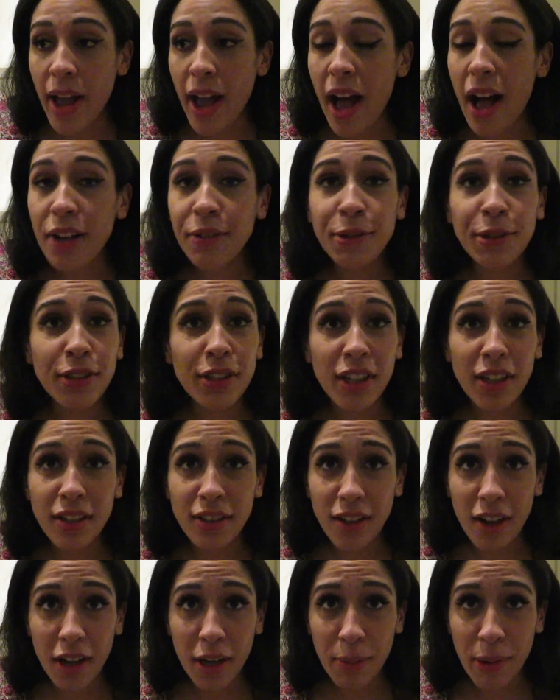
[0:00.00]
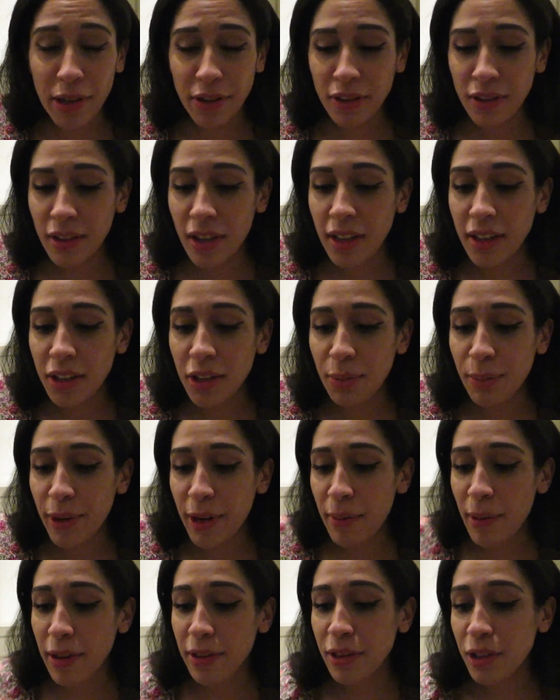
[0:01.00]
I'm just gonna talk about a little bit
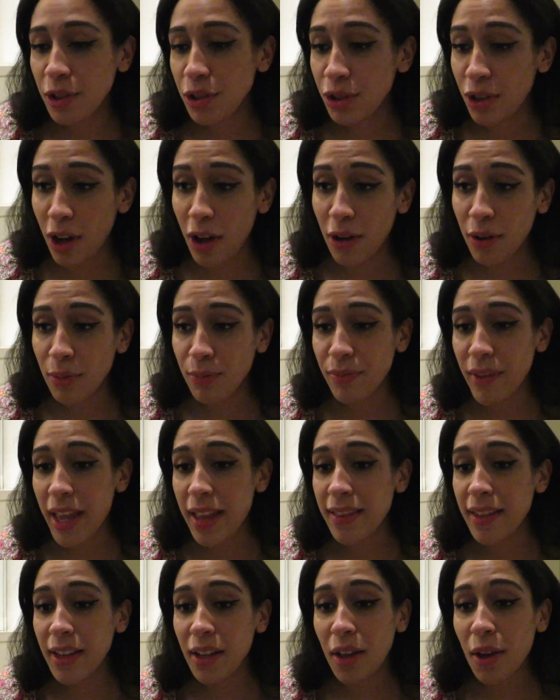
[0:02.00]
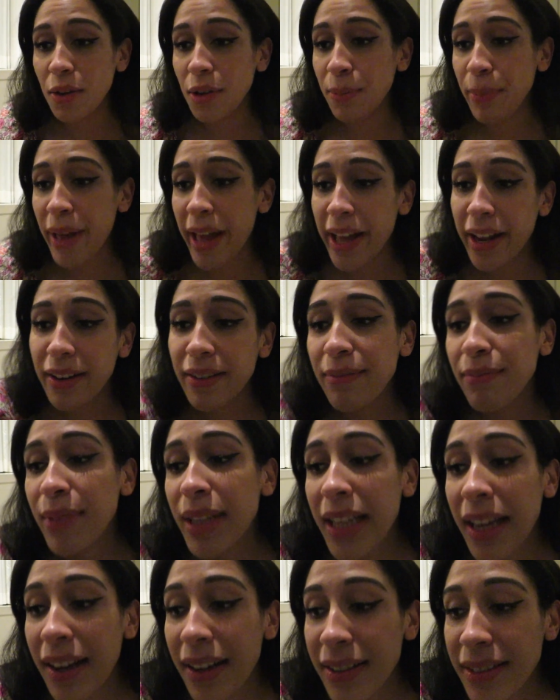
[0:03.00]
about the show and then go to bed
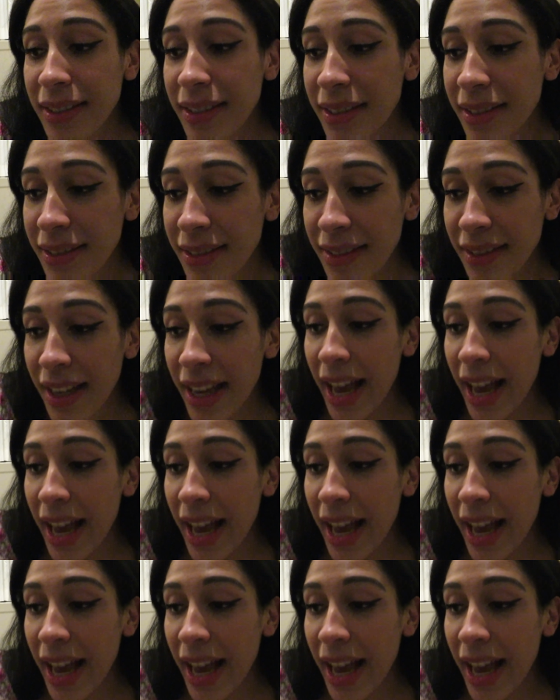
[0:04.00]
because